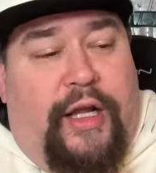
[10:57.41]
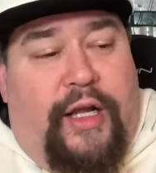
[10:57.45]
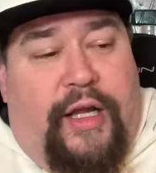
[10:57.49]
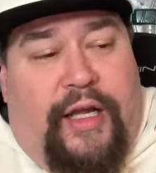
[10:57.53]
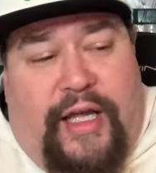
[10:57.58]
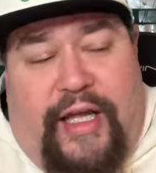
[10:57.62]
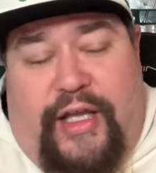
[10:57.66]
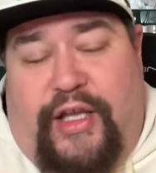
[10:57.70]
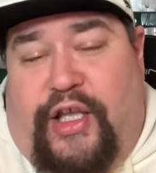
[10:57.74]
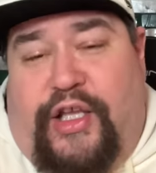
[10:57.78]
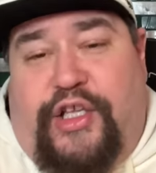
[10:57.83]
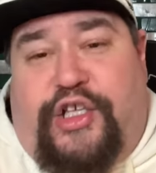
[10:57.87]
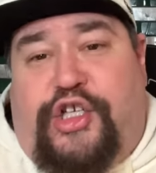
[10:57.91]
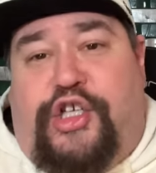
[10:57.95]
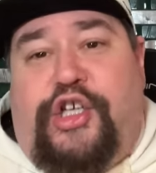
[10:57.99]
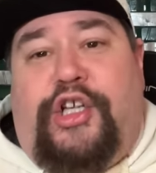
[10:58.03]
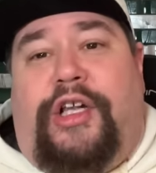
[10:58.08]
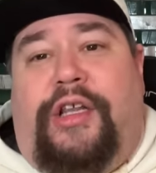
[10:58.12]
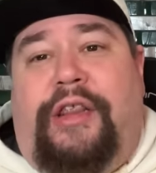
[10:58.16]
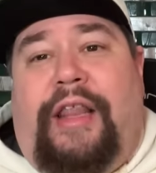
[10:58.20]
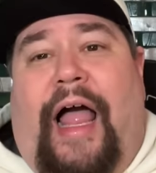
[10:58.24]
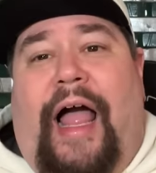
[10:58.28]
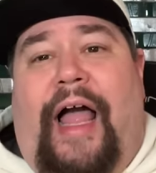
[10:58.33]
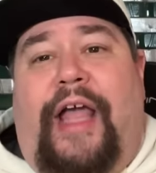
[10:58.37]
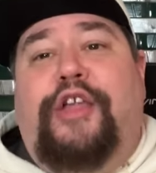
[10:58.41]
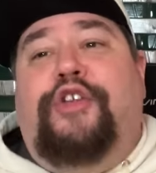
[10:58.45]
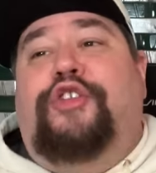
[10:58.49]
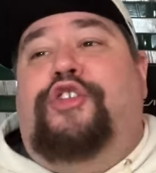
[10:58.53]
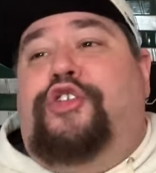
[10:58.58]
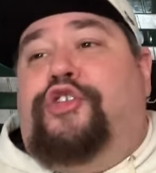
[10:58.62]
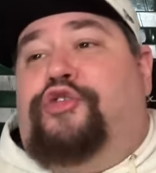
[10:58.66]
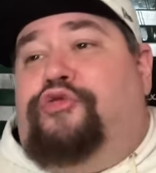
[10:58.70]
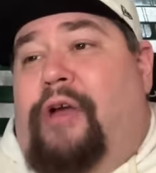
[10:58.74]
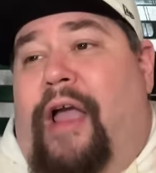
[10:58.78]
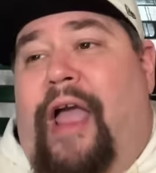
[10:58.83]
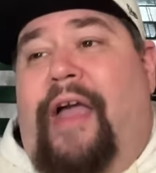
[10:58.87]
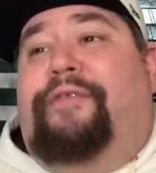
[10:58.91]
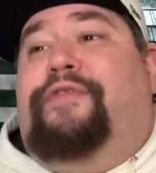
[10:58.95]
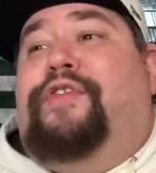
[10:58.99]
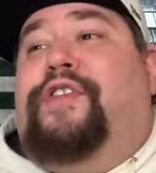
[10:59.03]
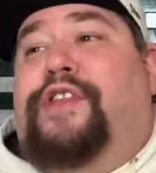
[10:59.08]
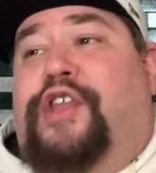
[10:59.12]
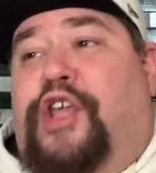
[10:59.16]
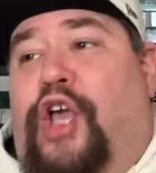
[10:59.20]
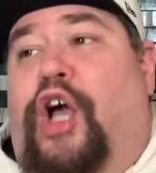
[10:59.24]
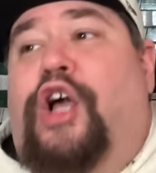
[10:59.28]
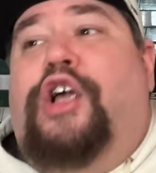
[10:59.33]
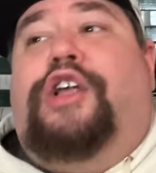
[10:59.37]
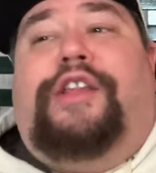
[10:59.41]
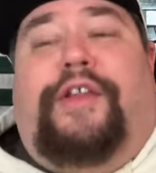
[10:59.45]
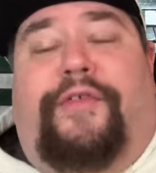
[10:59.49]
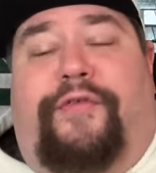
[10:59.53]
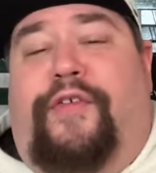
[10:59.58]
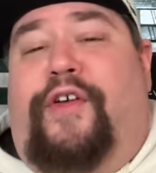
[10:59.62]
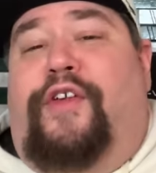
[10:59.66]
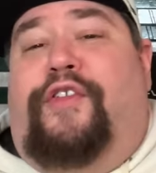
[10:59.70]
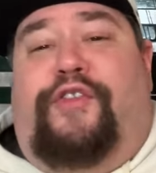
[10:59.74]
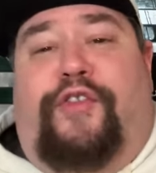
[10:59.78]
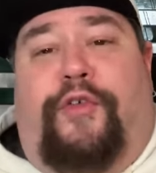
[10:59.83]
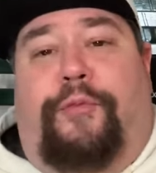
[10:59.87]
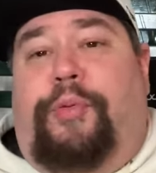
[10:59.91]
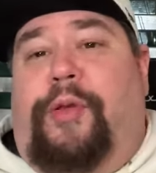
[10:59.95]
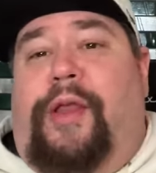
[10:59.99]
It, it, should allow you to draft young defensive